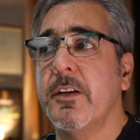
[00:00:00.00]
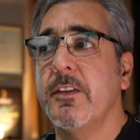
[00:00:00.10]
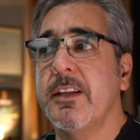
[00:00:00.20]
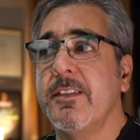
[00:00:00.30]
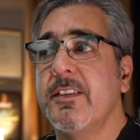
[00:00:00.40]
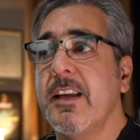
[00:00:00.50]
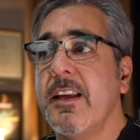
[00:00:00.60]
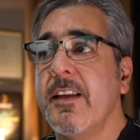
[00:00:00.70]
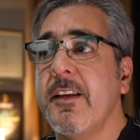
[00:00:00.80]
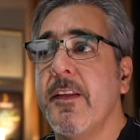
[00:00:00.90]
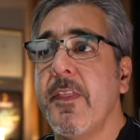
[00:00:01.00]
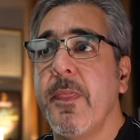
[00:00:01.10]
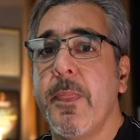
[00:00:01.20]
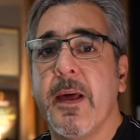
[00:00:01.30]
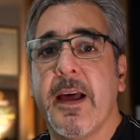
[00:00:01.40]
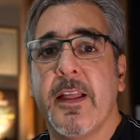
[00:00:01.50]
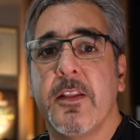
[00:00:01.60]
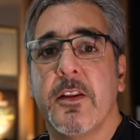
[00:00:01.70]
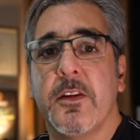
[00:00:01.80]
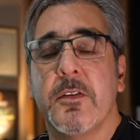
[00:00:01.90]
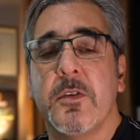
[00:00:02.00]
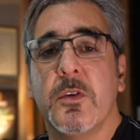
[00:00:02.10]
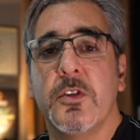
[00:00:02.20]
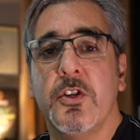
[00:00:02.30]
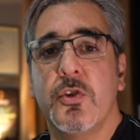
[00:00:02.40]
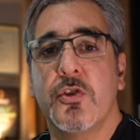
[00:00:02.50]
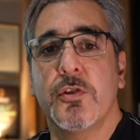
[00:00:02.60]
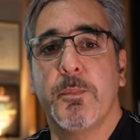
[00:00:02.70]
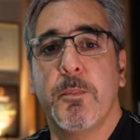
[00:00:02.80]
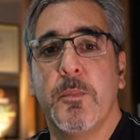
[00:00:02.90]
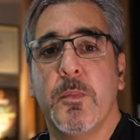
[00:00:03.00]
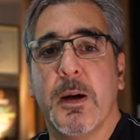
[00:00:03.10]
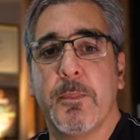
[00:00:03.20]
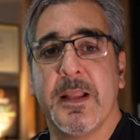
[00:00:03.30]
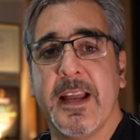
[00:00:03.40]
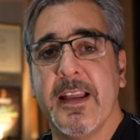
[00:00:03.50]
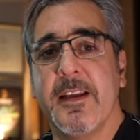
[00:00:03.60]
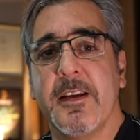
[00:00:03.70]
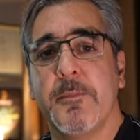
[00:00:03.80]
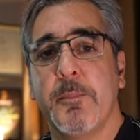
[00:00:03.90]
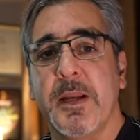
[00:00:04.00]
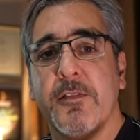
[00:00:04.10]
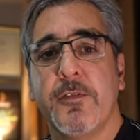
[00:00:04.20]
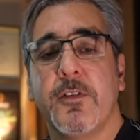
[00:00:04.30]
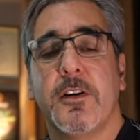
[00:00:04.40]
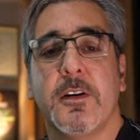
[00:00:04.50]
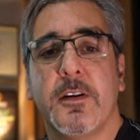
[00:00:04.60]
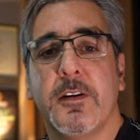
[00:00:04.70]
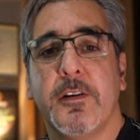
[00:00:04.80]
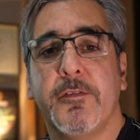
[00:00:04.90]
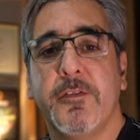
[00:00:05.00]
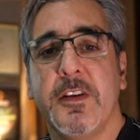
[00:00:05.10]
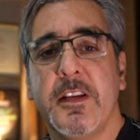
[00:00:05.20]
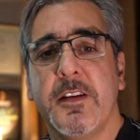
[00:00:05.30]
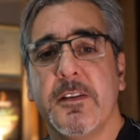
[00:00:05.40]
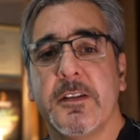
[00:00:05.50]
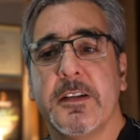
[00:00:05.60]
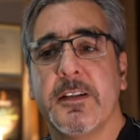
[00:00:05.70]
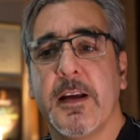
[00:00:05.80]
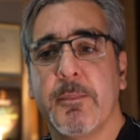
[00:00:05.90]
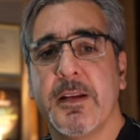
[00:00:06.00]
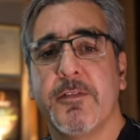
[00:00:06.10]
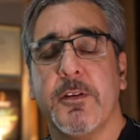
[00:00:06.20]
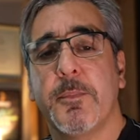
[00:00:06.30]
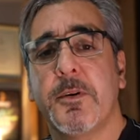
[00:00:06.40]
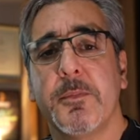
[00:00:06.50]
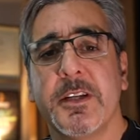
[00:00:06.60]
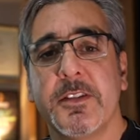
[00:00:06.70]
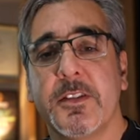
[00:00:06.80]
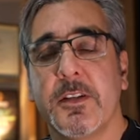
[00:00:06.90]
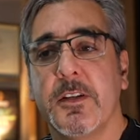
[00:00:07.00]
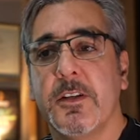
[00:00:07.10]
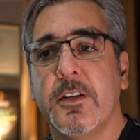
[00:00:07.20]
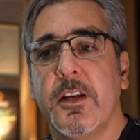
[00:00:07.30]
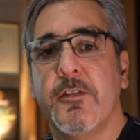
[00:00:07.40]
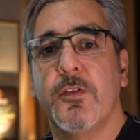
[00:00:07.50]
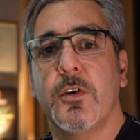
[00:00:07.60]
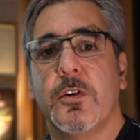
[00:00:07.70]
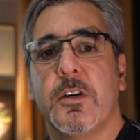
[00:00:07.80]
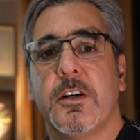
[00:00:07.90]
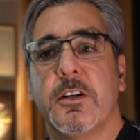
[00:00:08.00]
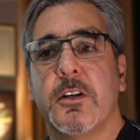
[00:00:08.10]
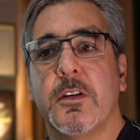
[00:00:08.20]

they say that you should apply and pay for a fee and apply for a permit if you are